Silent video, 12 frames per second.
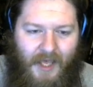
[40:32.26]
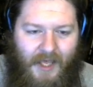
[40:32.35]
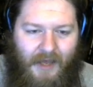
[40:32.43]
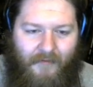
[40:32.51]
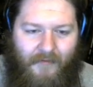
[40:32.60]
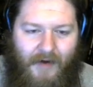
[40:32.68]

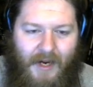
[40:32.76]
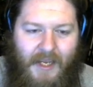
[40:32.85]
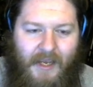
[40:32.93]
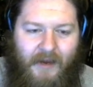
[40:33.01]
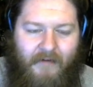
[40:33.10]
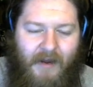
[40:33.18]
right
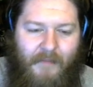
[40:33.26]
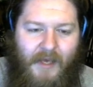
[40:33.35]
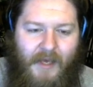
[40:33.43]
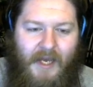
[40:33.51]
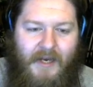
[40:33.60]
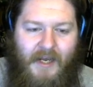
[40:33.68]
here, right
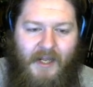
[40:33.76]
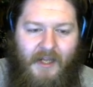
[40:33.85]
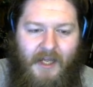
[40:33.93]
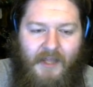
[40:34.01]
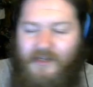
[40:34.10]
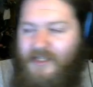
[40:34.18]
behind
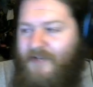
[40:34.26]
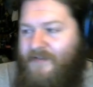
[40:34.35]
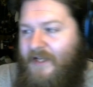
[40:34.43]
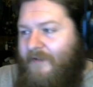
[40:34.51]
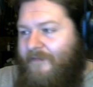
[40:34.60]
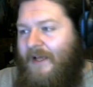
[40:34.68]
Nikolai, that just gives
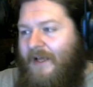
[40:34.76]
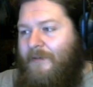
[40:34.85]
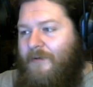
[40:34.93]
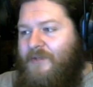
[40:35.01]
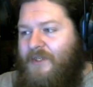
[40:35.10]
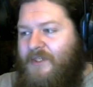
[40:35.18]
out the flat
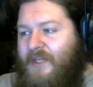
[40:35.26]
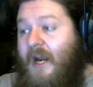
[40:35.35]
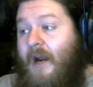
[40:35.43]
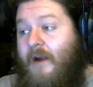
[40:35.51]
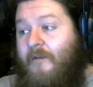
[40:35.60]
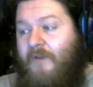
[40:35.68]
bonuses to
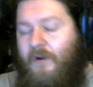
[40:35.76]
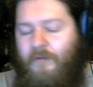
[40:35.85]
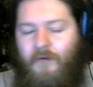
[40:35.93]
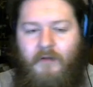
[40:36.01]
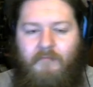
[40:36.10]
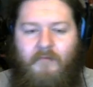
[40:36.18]

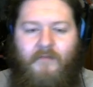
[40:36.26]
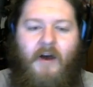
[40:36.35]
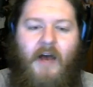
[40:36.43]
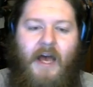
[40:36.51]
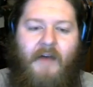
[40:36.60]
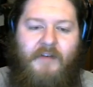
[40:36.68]
everyone,
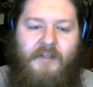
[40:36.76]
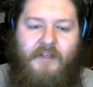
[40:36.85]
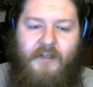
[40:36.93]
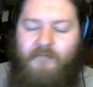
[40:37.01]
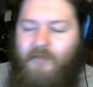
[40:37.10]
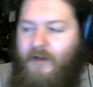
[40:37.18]
without having
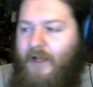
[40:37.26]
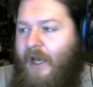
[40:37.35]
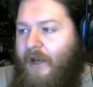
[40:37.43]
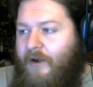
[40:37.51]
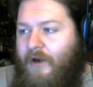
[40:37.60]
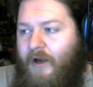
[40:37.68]
to
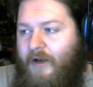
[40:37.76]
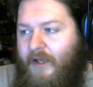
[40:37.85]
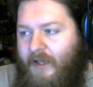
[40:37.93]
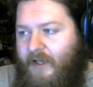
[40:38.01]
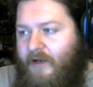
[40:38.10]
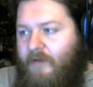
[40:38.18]
rely on
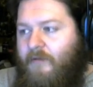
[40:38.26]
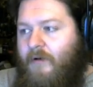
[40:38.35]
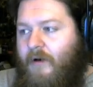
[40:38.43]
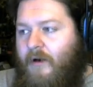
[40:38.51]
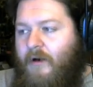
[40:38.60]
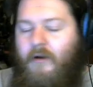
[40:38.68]
hit
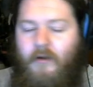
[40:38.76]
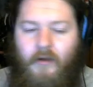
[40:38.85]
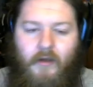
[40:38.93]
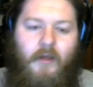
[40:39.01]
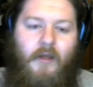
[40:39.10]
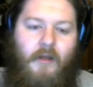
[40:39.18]
or
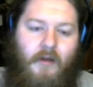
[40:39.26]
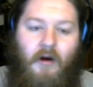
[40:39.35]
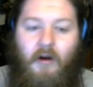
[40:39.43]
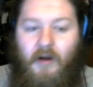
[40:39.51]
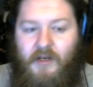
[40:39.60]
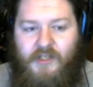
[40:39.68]

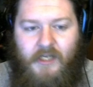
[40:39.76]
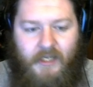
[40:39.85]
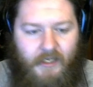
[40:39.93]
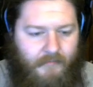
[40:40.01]
RNG.